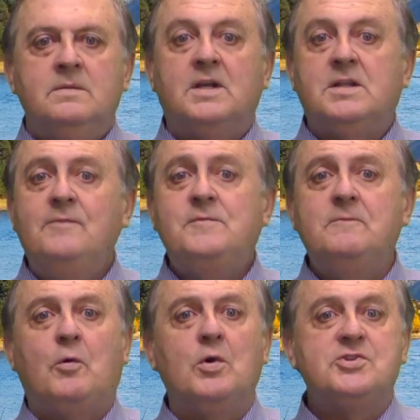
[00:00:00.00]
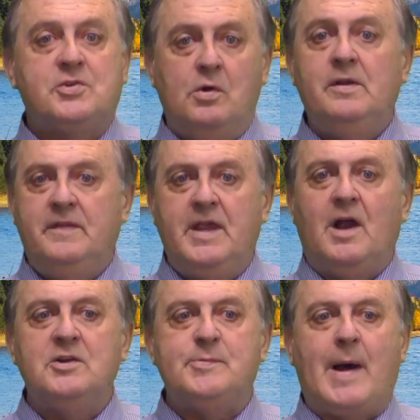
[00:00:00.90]
The Clifton Ford School of the
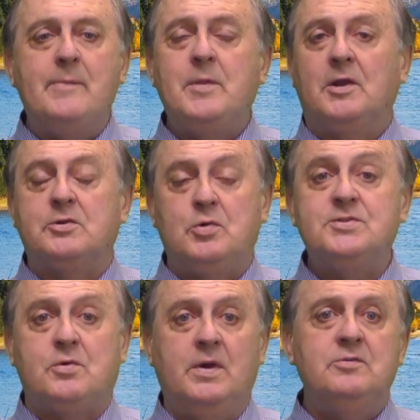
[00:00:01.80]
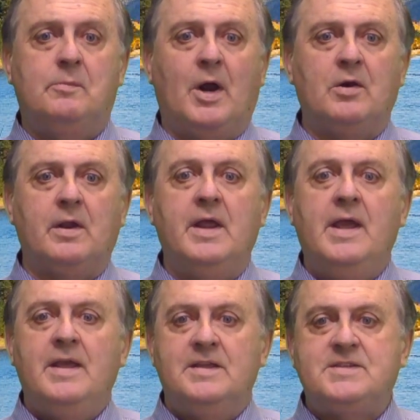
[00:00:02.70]
Arts popular Kris Kringle Market
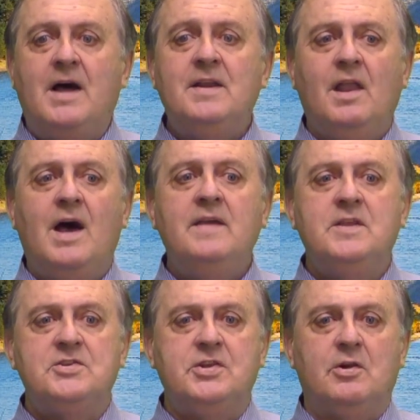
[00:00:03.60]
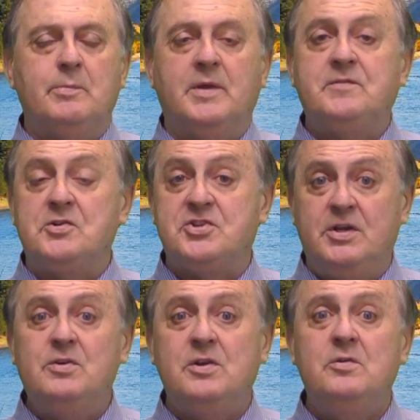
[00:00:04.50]
is online this year, but there's
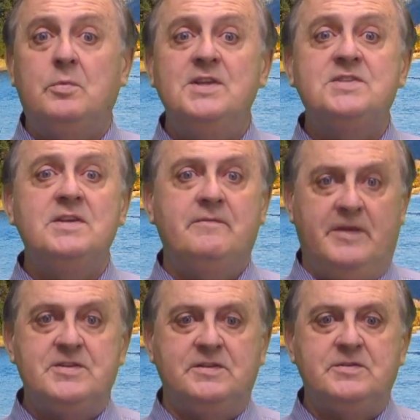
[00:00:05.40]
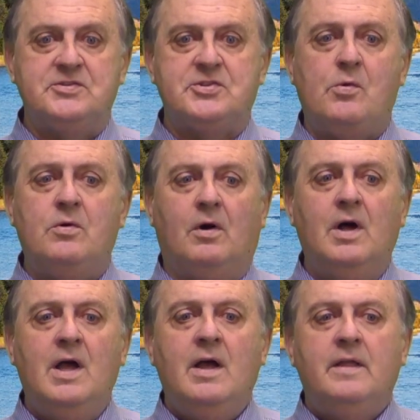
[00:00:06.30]
still good reason to visit the school.
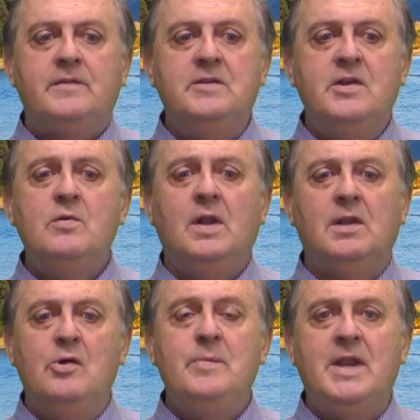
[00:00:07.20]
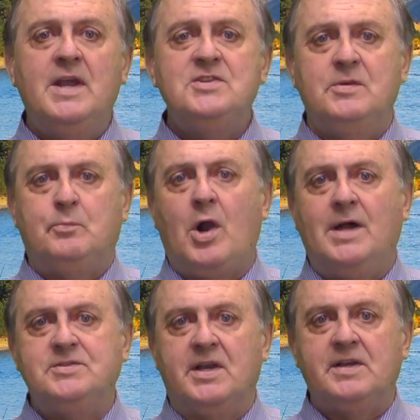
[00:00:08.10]
The new illumination
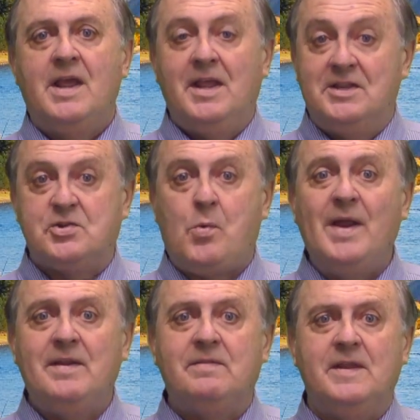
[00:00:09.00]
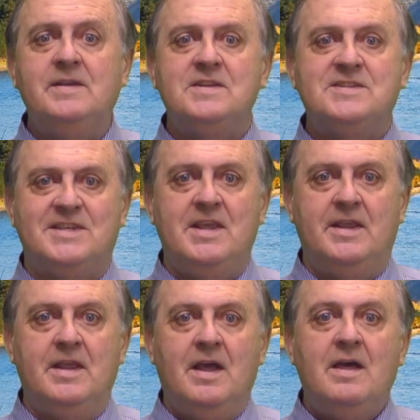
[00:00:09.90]
project is quite a thing to
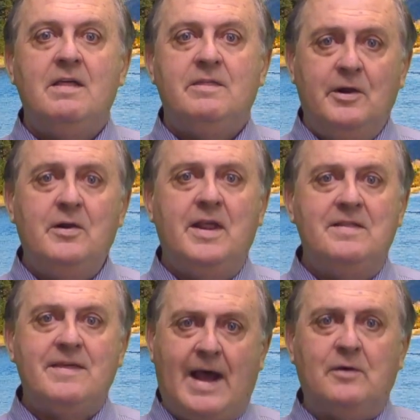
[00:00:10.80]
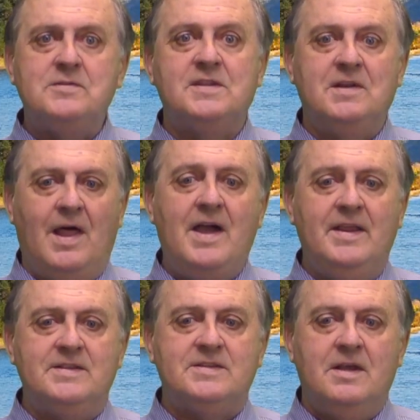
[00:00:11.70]
see. 30,000
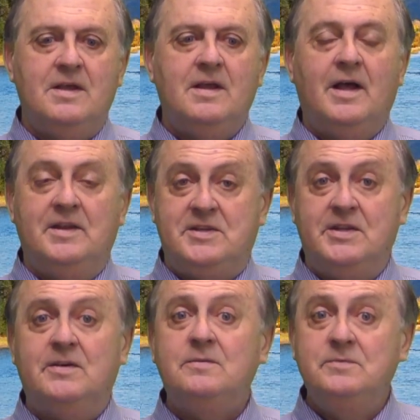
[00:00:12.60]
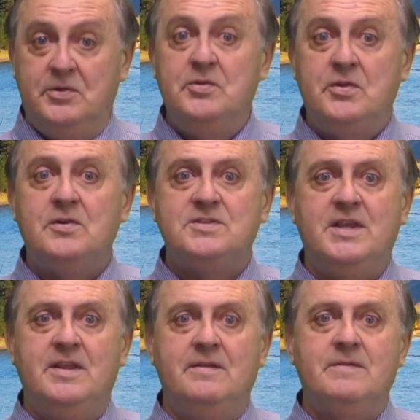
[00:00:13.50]
lights until New Year's
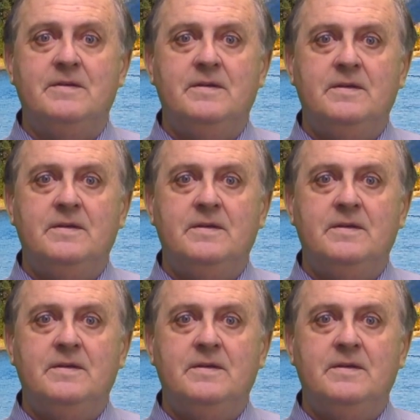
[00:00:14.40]
Eve.